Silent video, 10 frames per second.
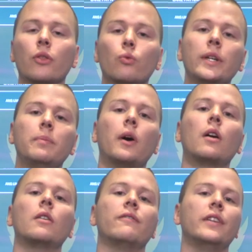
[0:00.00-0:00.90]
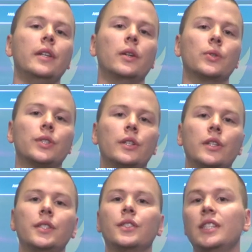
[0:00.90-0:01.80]
three-part video
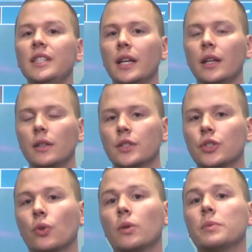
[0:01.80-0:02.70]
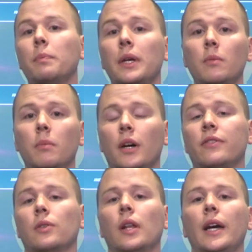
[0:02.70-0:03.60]
series detailing Storm's Pin
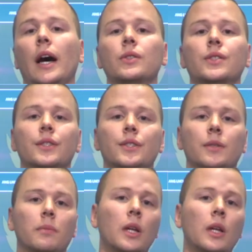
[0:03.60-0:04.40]
Buffer Layout System.